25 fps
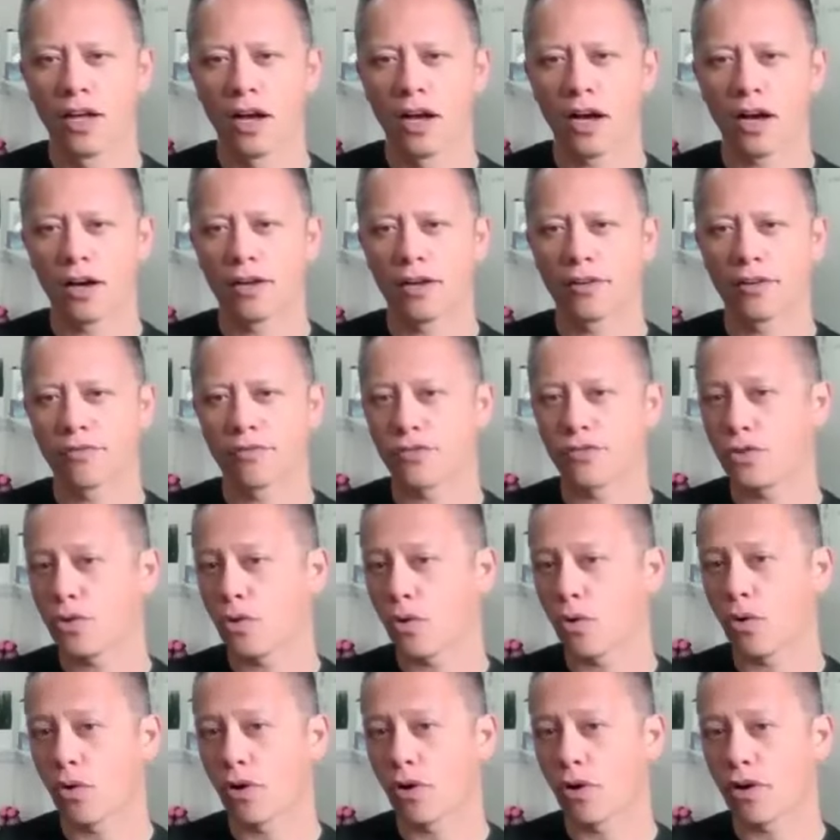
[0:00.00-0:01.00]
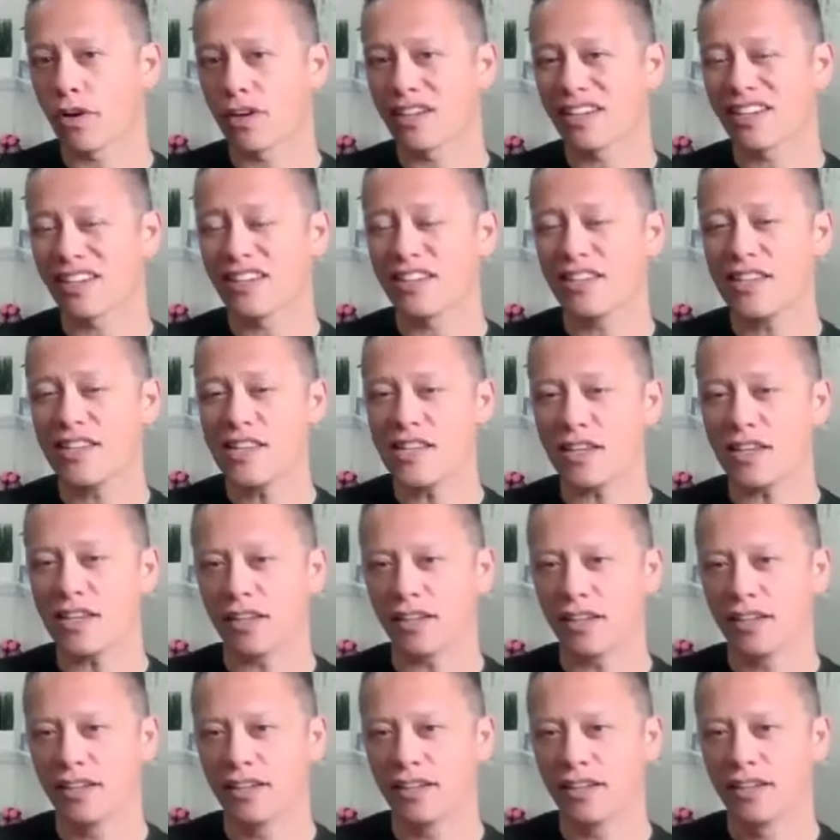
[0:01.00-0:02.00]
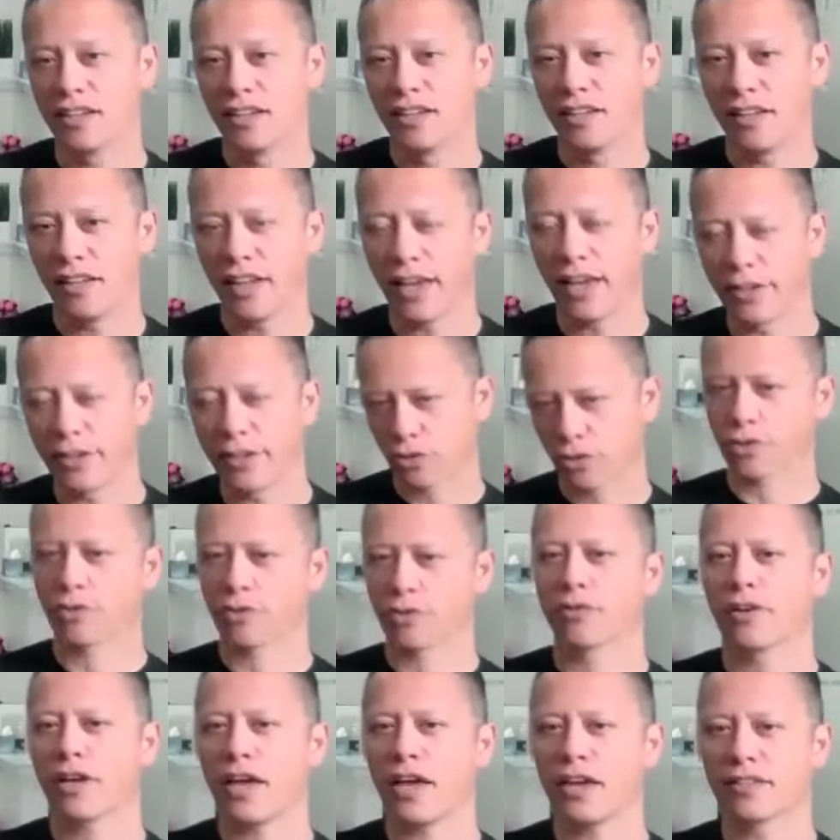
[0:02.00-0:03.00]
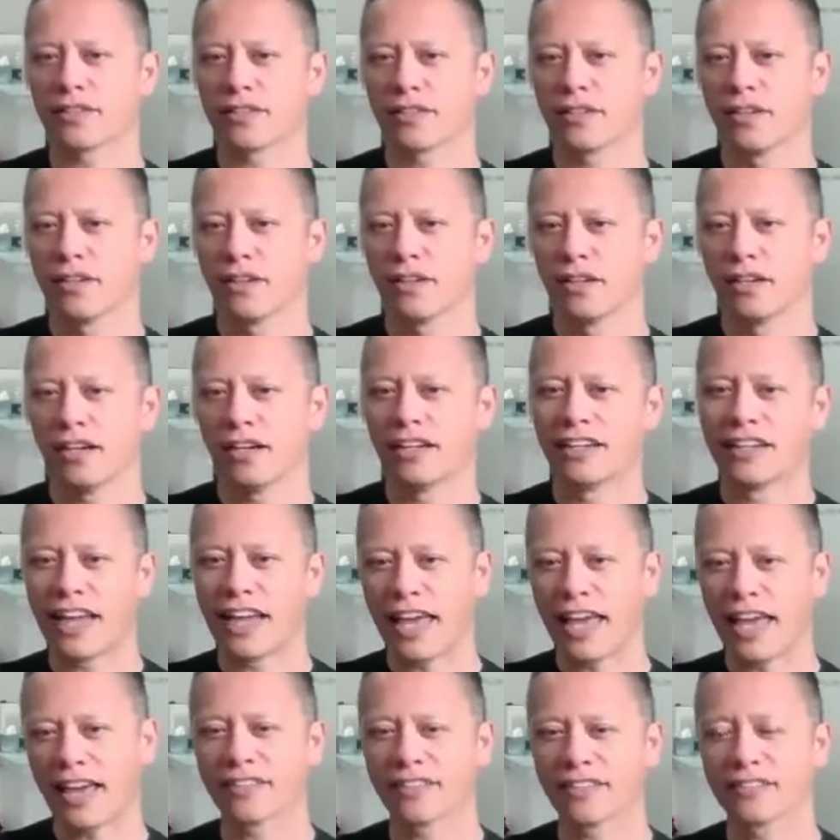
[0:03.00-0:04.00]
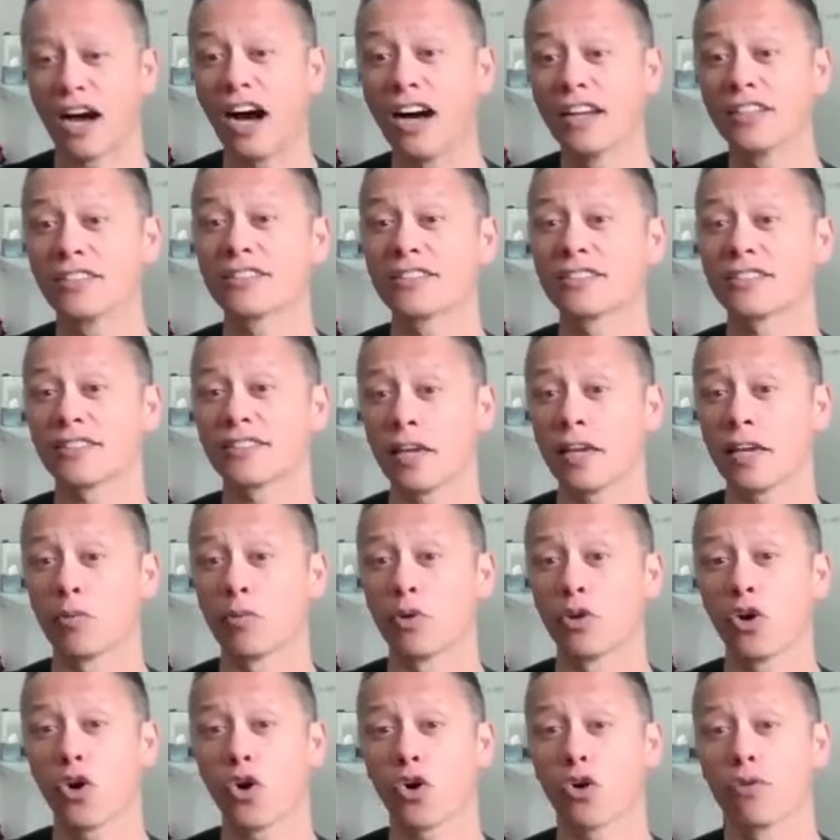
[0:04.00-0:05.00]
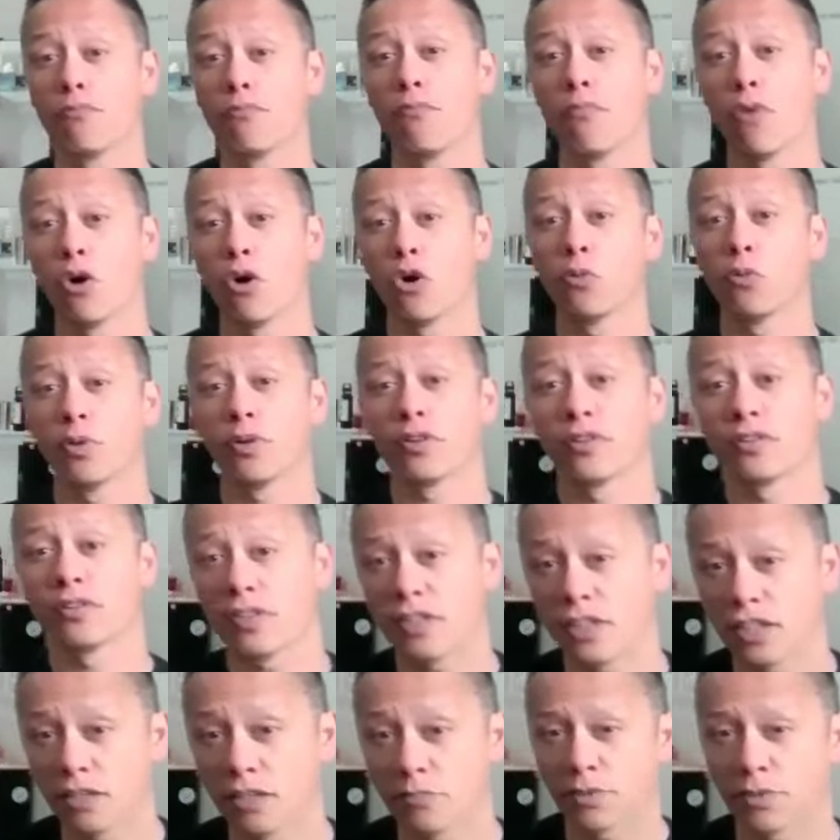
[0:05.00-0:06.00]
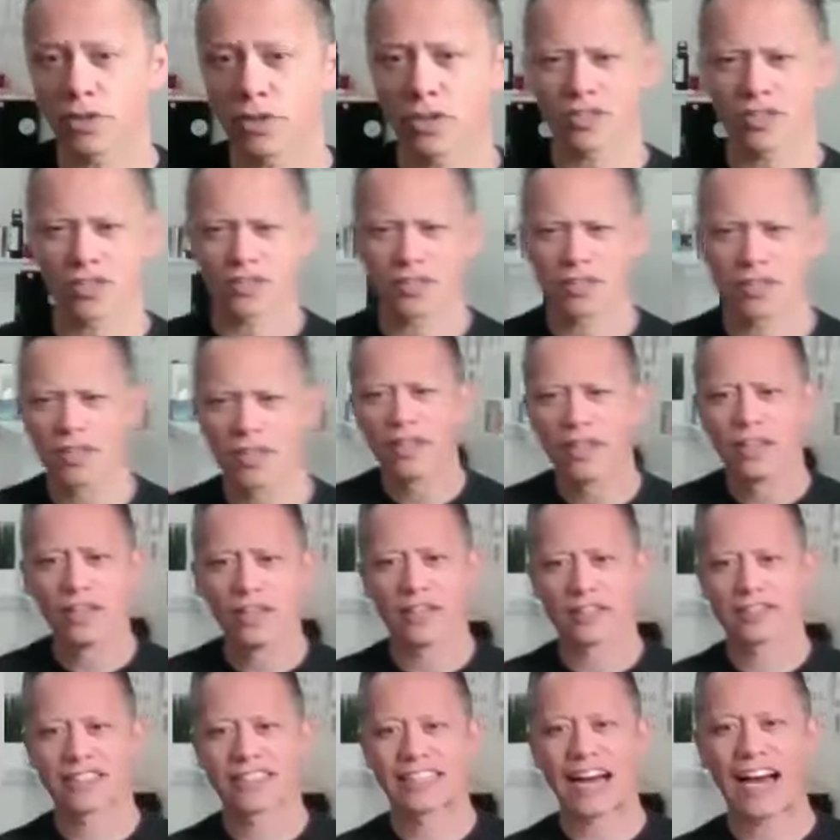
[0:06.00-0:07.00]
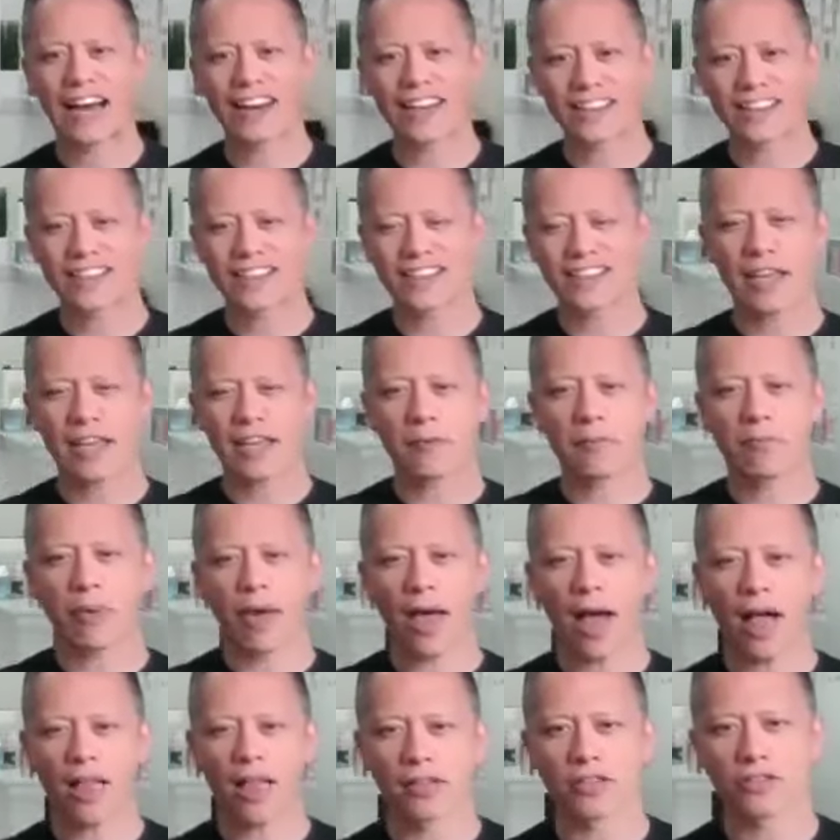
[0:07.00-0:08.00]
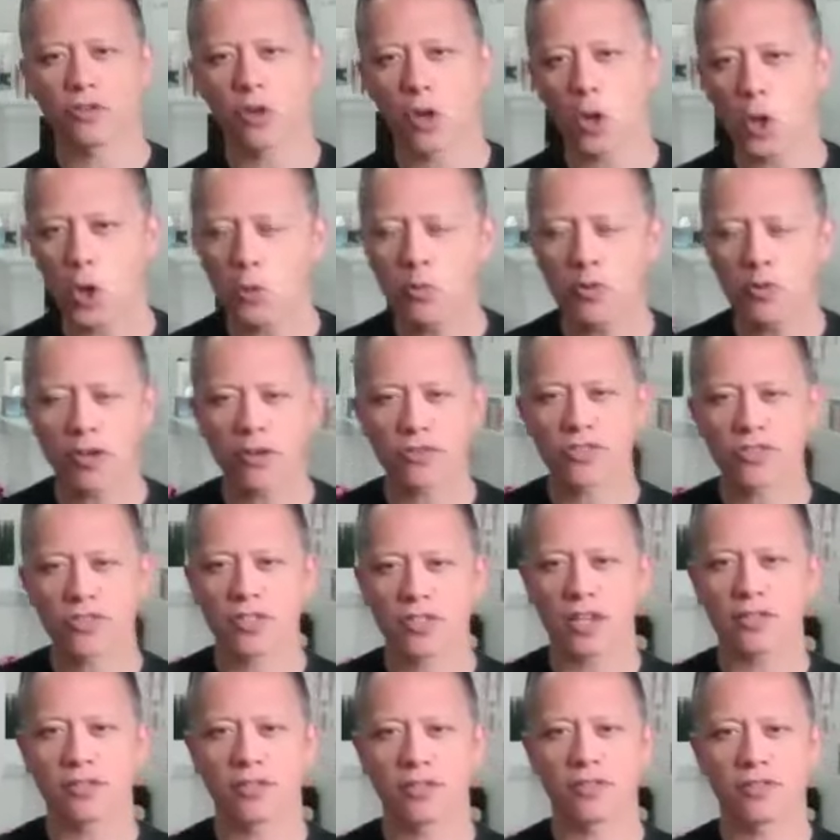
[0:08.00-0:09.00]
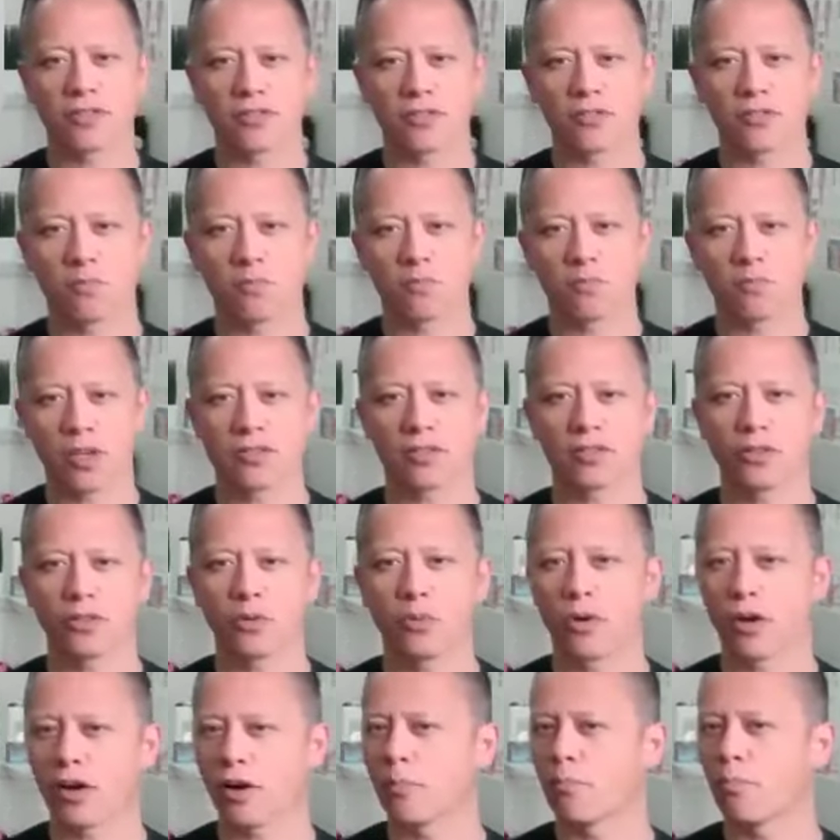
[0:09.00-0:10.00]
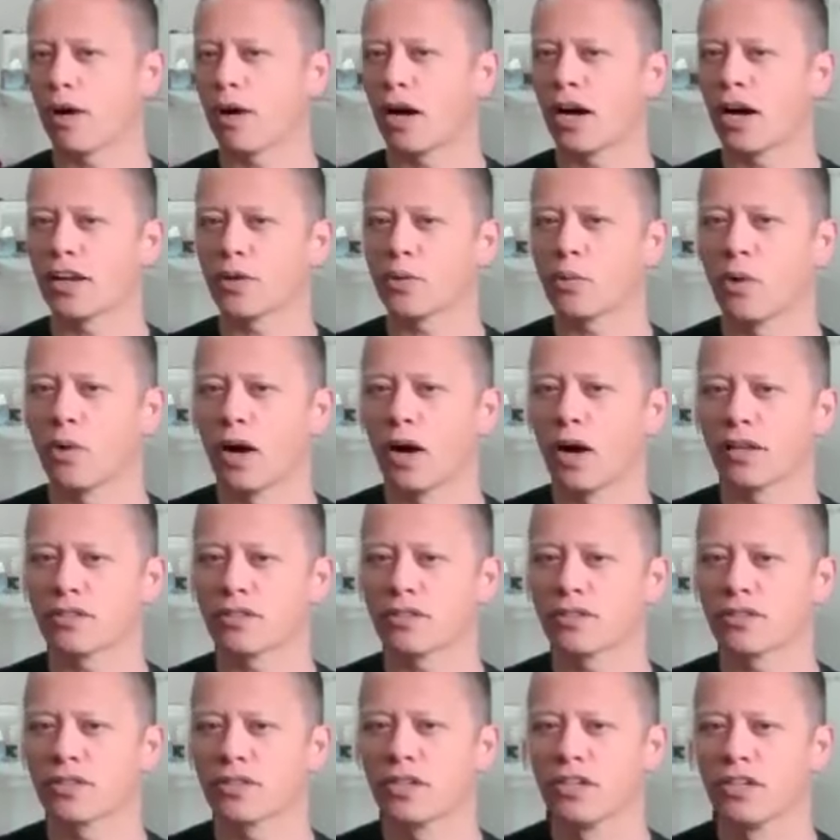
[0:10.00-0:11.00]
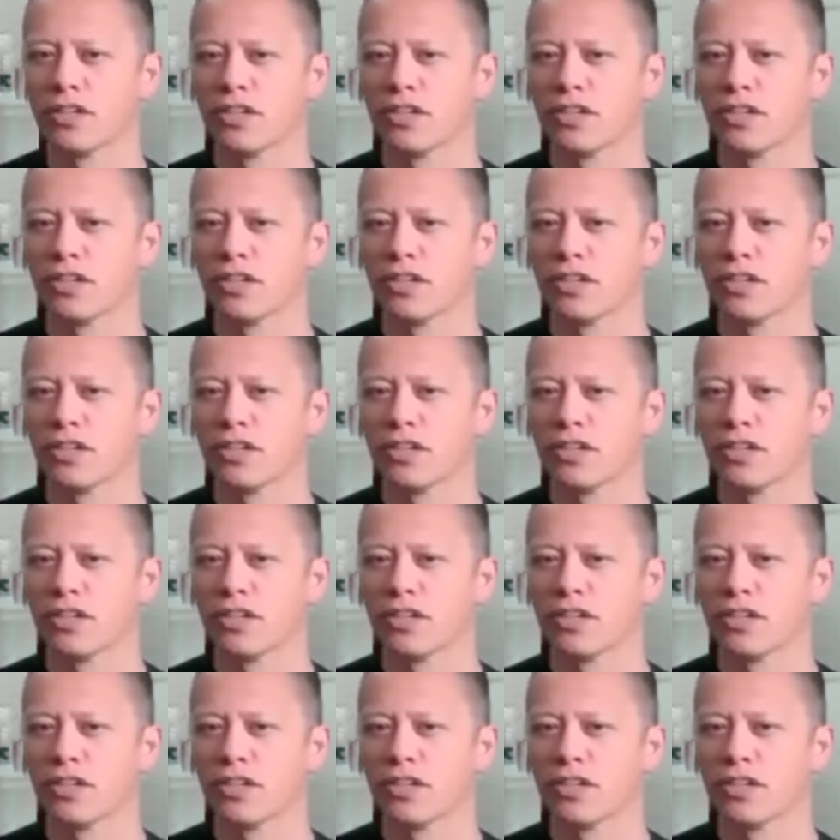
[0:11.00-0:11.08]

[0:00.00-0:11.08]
of your knee and create an unstable or mobile knee, because it's got to stay in balance. Homeostasis is basically what our body wants.